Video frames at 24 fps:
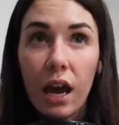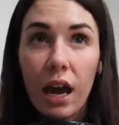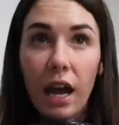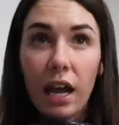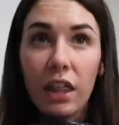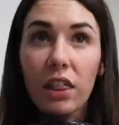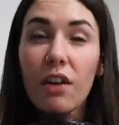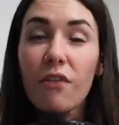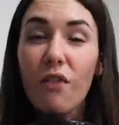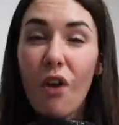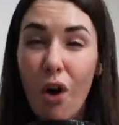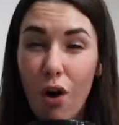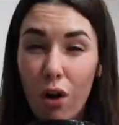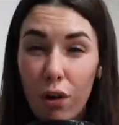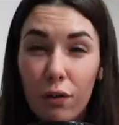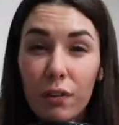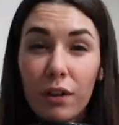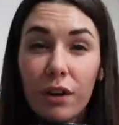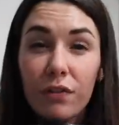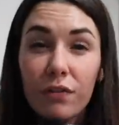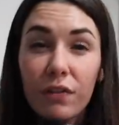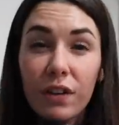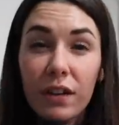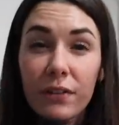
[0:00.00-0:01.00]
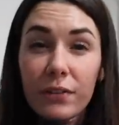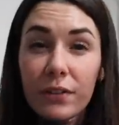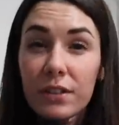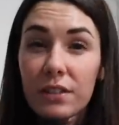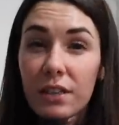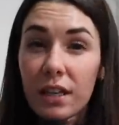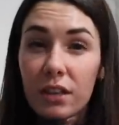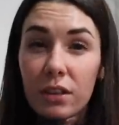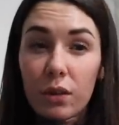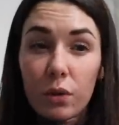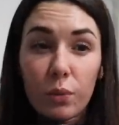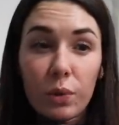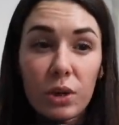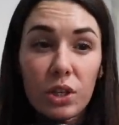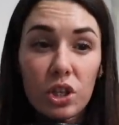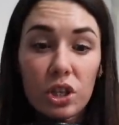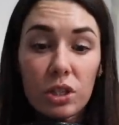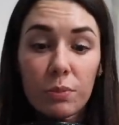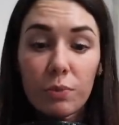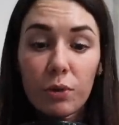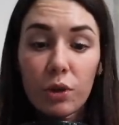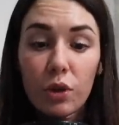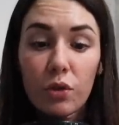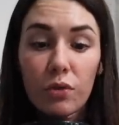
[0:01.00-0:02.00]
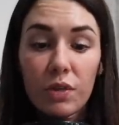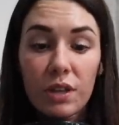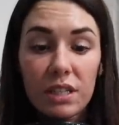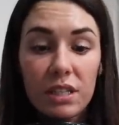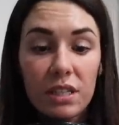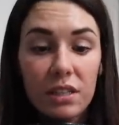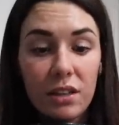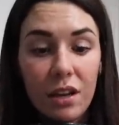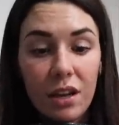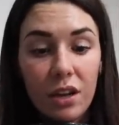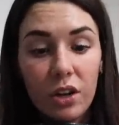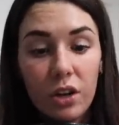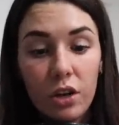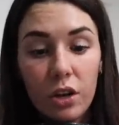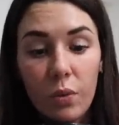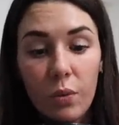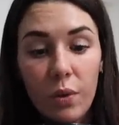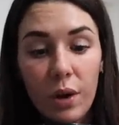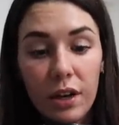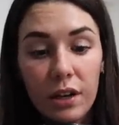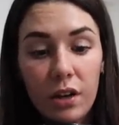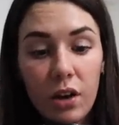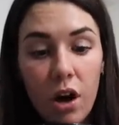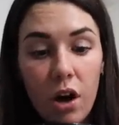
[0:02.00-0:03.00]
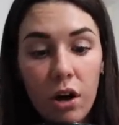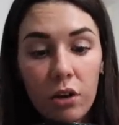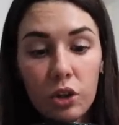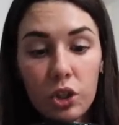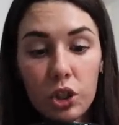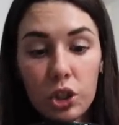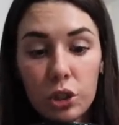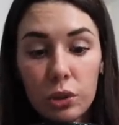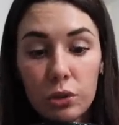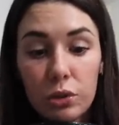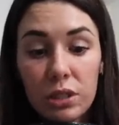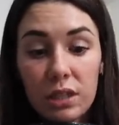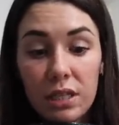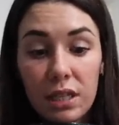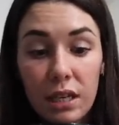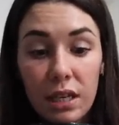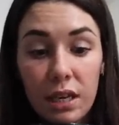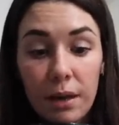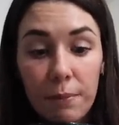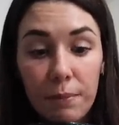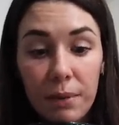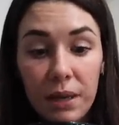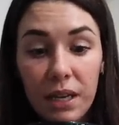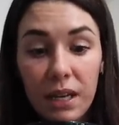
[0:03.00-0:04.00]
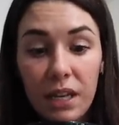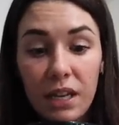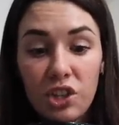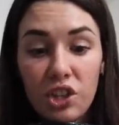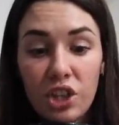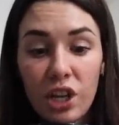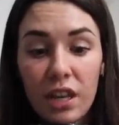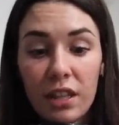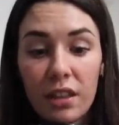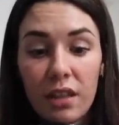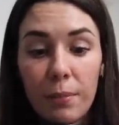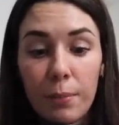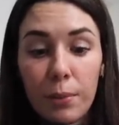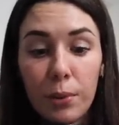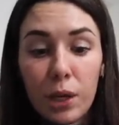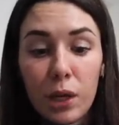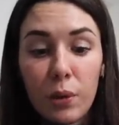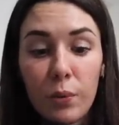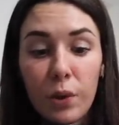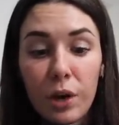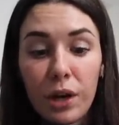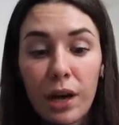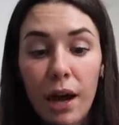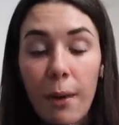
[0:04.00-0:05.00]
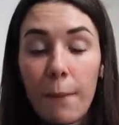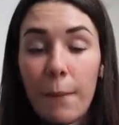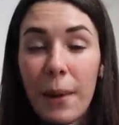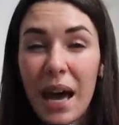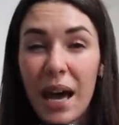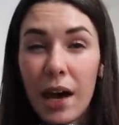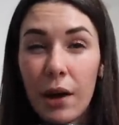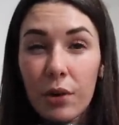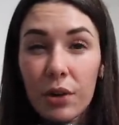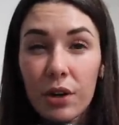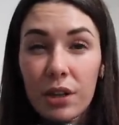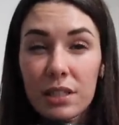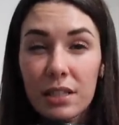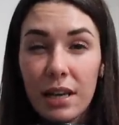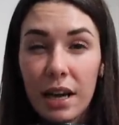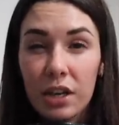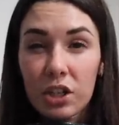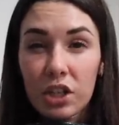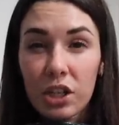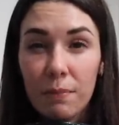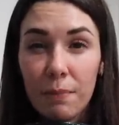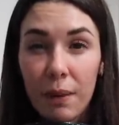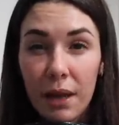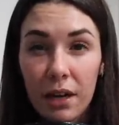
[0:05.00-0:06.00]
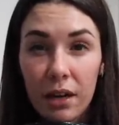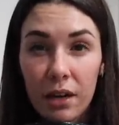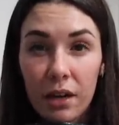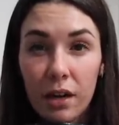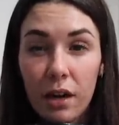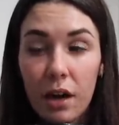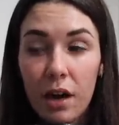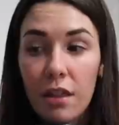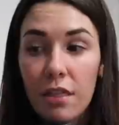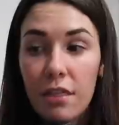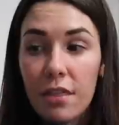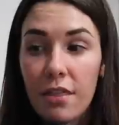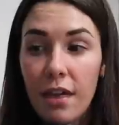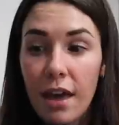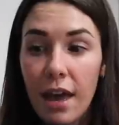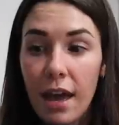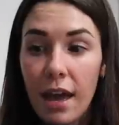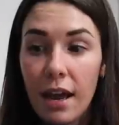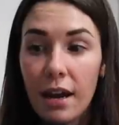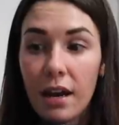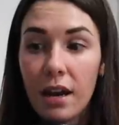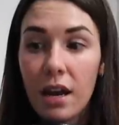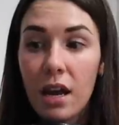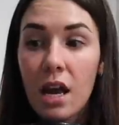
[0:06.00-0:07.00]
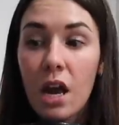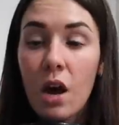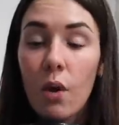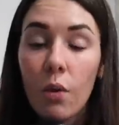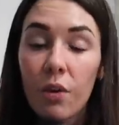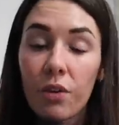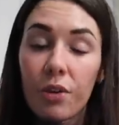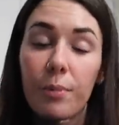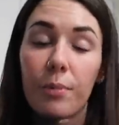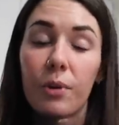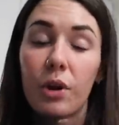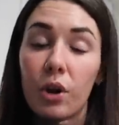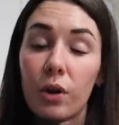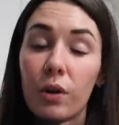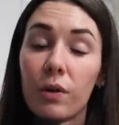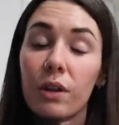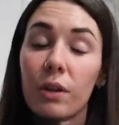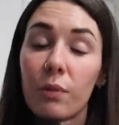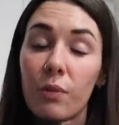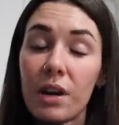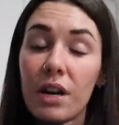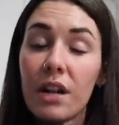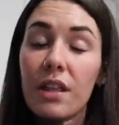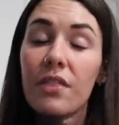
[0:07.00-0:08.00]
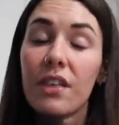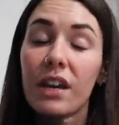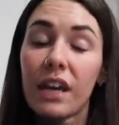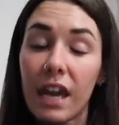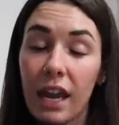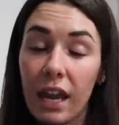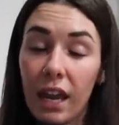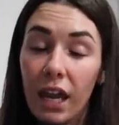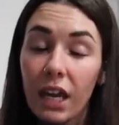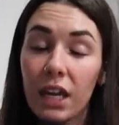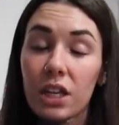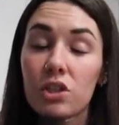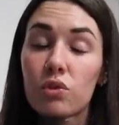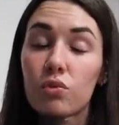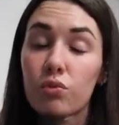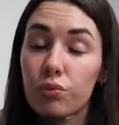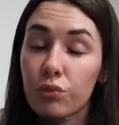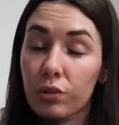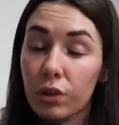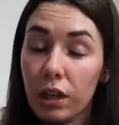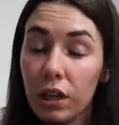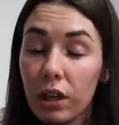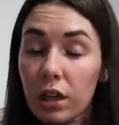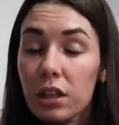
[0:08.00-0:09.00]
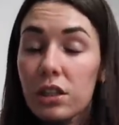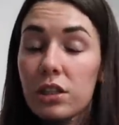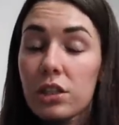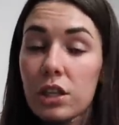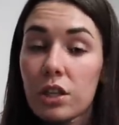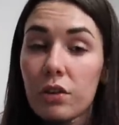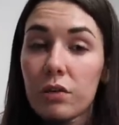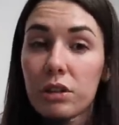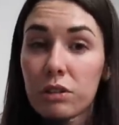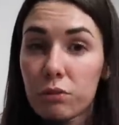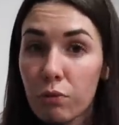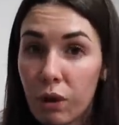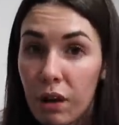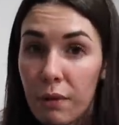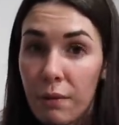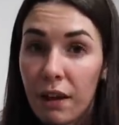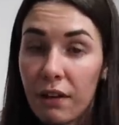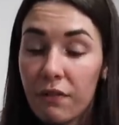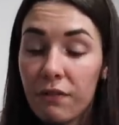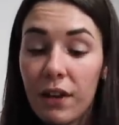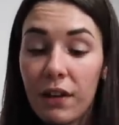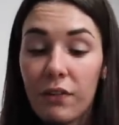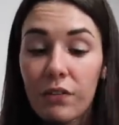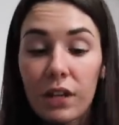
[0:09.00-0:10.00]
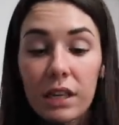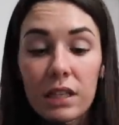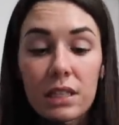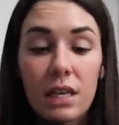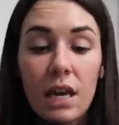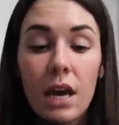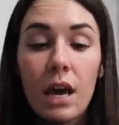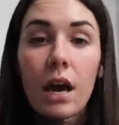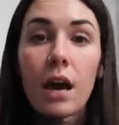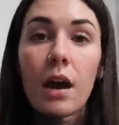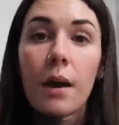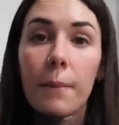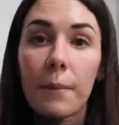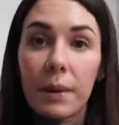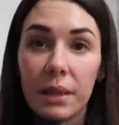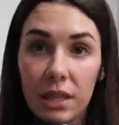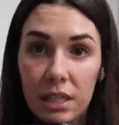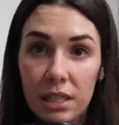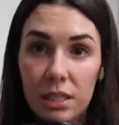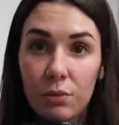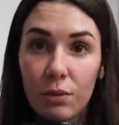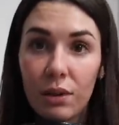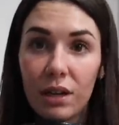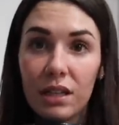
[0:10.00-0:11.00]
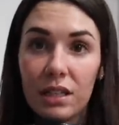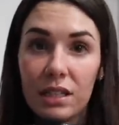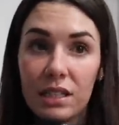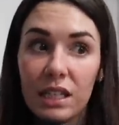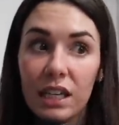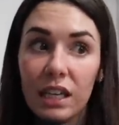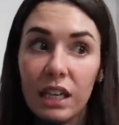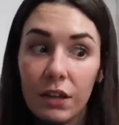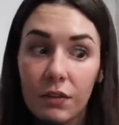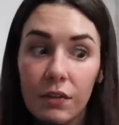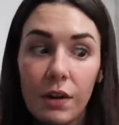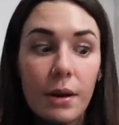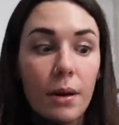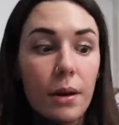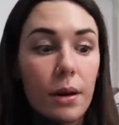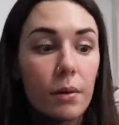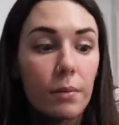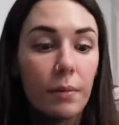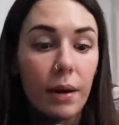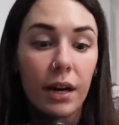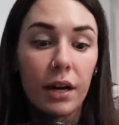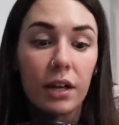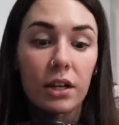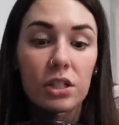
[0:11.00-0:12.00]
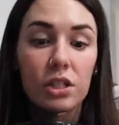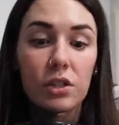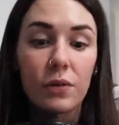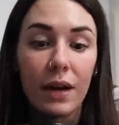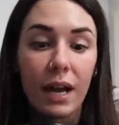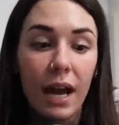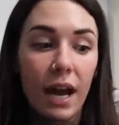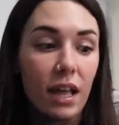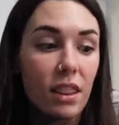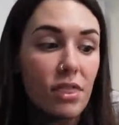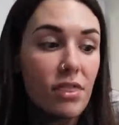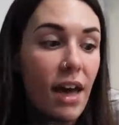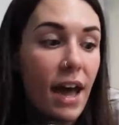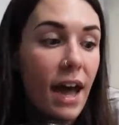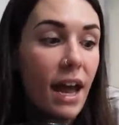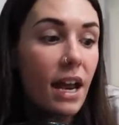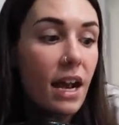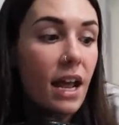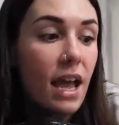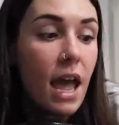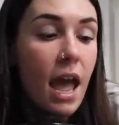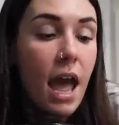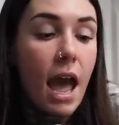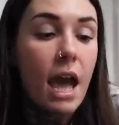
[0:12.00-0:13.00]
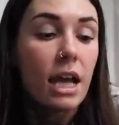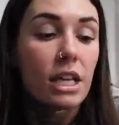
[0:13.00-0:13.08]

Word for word: I love all of their flavors, like the Witch's Brew. This is a new one called Juicy Peach, and the pre-workout powder is actually better than, well, the, the one in the can is really good too. It's one of my favorites, but this one is even better. So I had that.